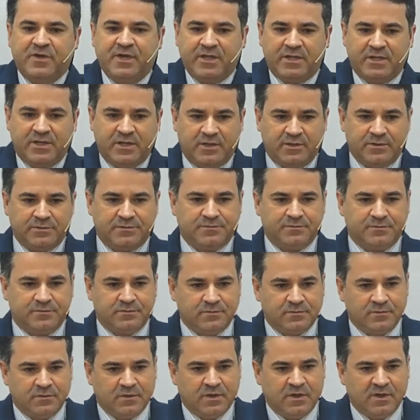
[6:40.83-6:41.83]
the problem
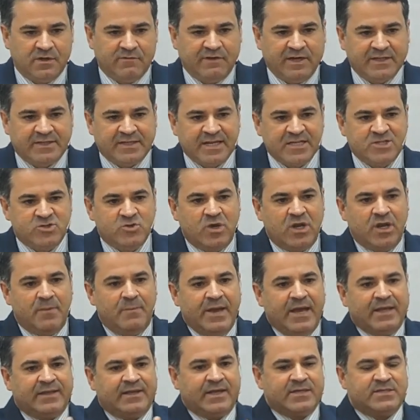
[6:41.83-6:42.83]
for this life
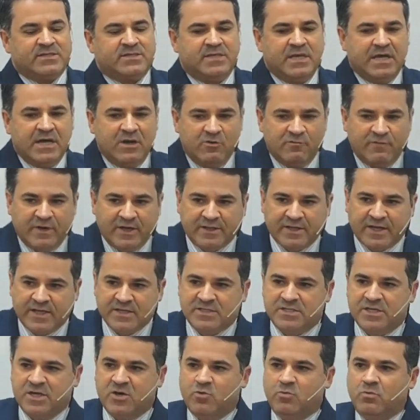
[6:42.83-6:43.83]
that's going to give a
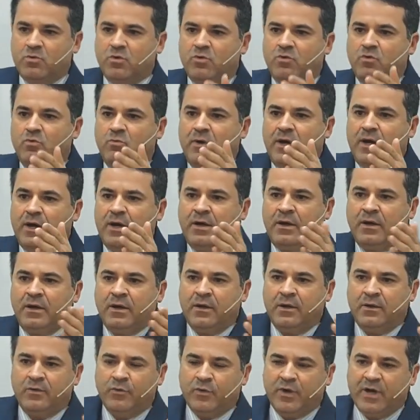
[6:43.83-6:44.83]
freedom,
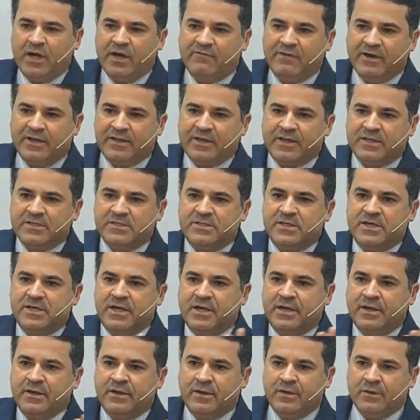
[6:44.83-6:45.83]

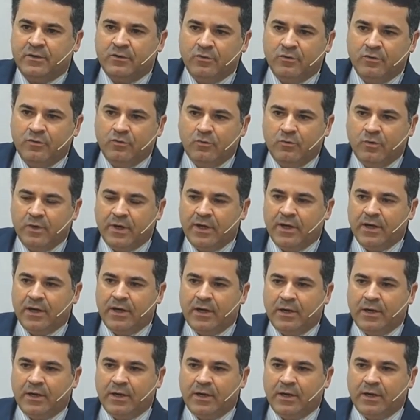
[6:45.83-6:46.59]
it's going to give him